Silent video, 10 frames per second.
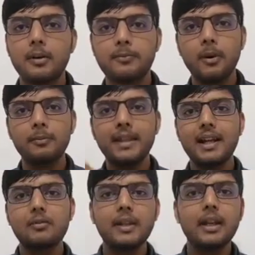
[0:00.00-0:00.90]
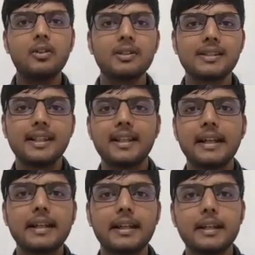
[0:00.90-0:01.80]
from that we cannot see
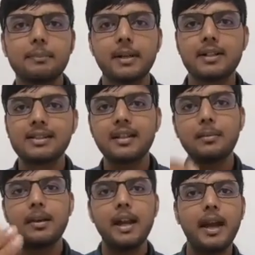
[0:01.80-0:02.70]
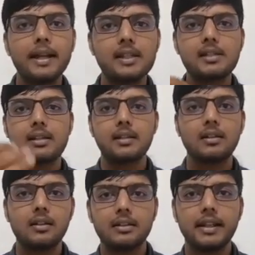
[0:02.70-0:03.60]
clearly, but some light
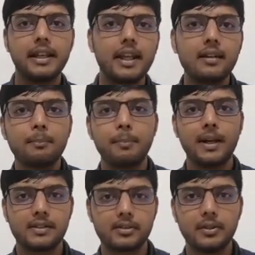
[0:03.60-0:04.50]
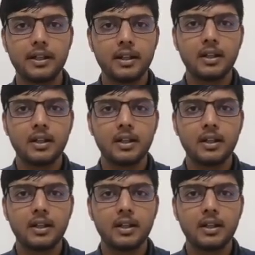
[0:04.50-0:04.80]
they can pass through it.